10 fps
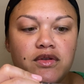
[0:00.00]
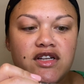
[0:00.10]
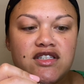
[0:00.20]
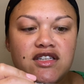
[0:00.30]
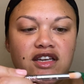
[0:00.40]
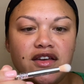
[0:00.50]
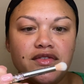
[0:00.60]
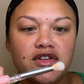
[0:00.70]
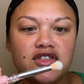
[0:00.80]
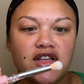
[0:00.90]
let's see
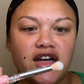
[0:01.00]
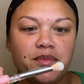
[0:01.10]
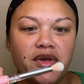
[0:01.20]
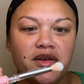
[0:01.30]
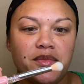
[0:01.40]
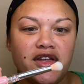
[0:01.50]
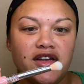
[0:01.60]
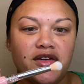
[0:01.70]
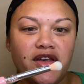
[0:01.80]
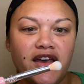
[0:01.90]
if there's a lot of
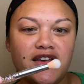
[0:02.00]
pigment. Okay,